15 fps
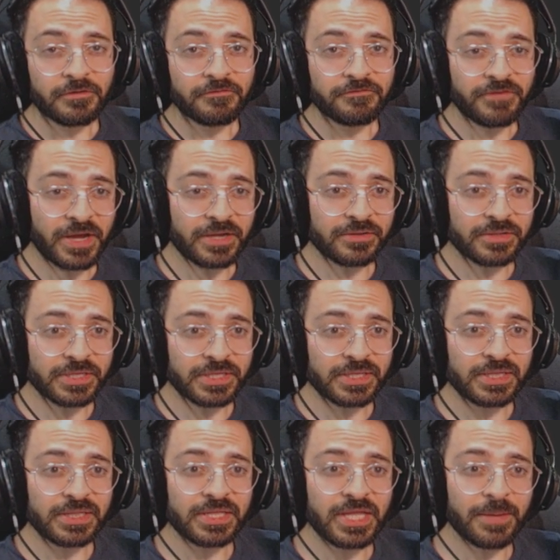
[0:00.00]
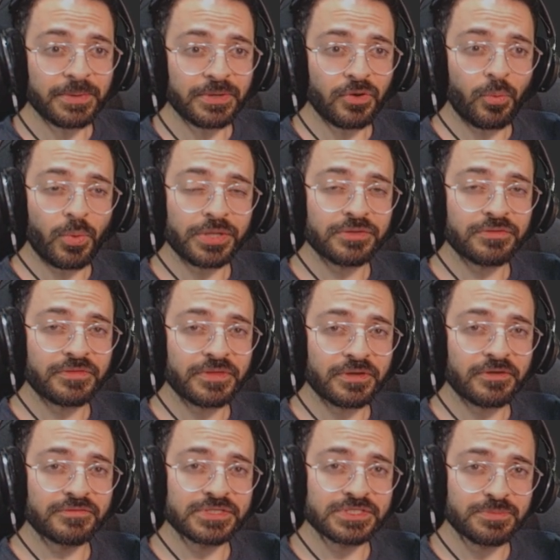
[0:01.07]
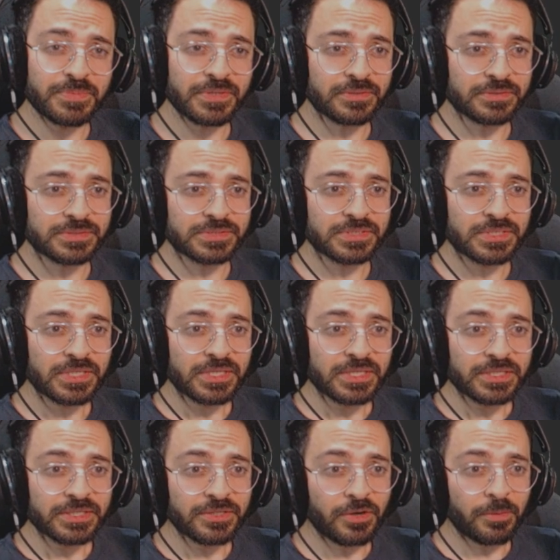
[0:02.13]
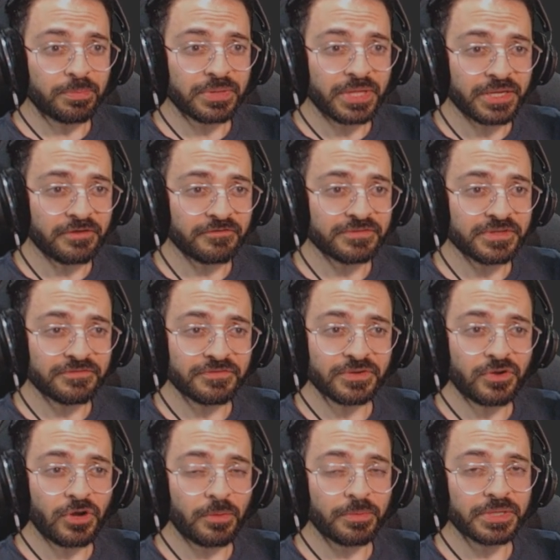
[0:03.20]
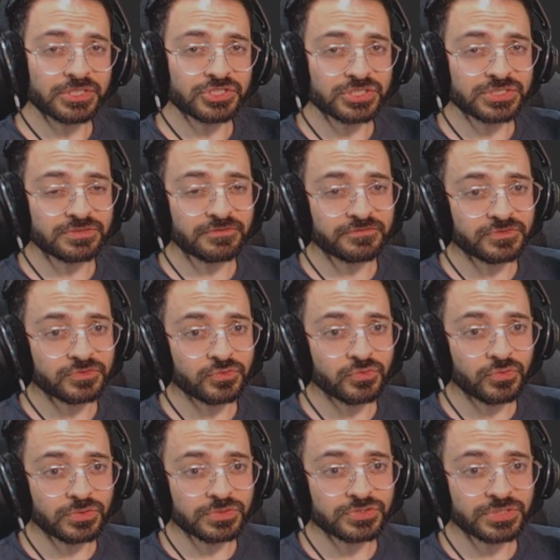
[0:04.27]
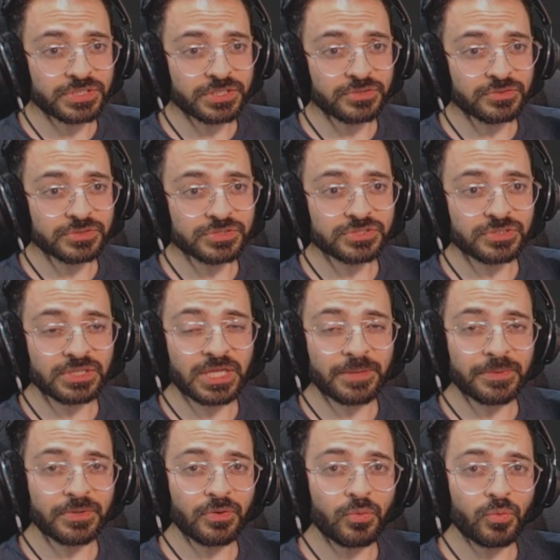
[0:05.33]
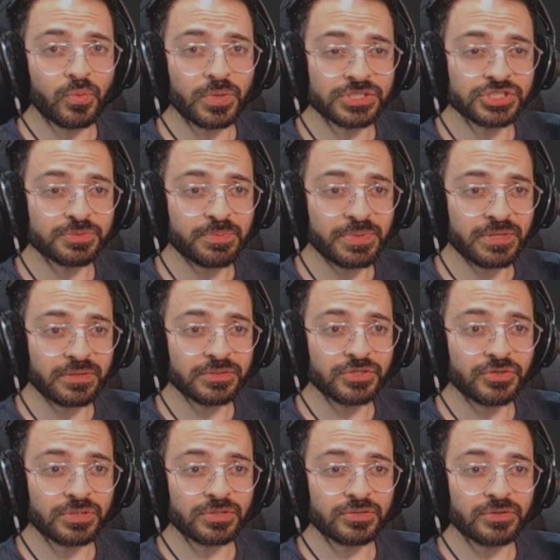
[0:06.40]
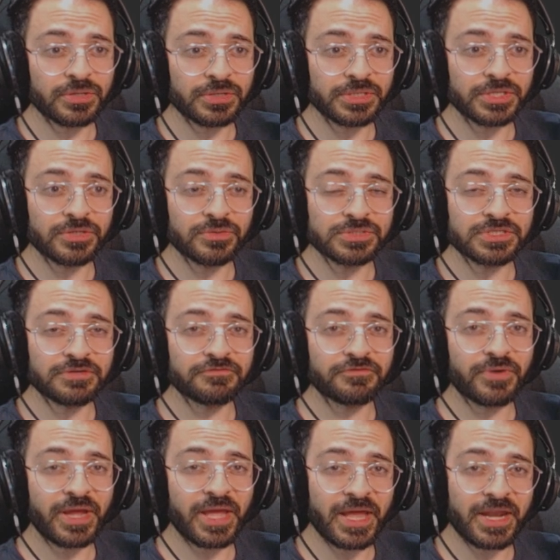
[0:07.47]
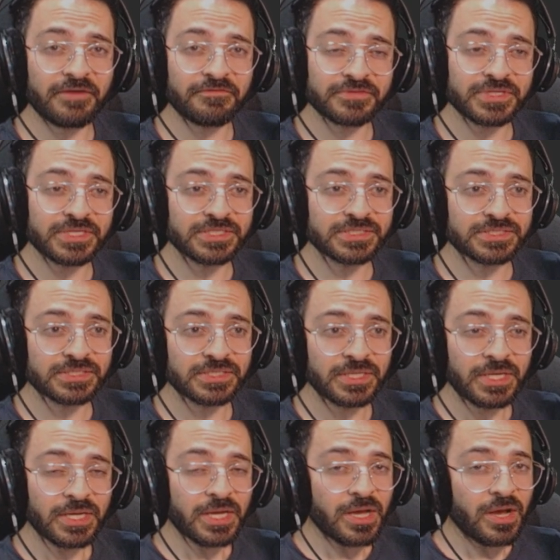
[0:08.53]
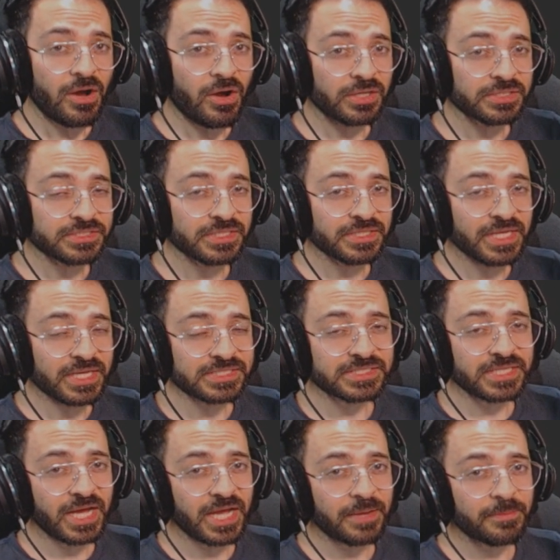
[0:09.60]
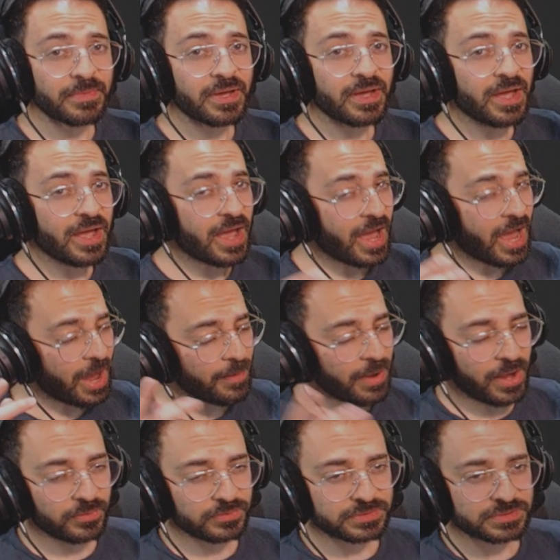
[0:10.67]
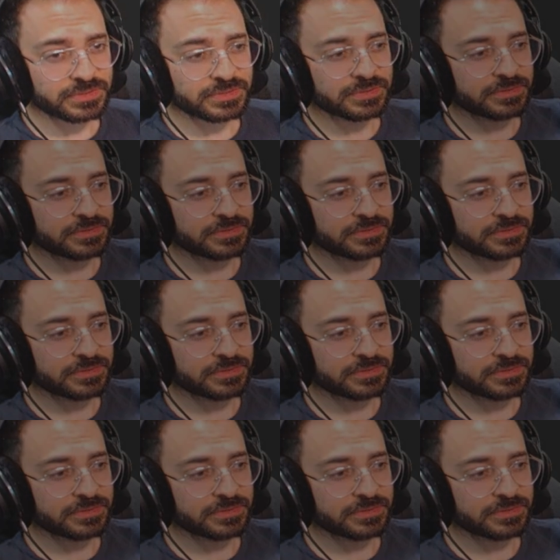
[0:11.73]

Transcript: Finally, let me know what you think of these builds. There are plenty of different combinations of tools you can use, so let me know which build you're currently using for NFTs. Until next time, I'm out.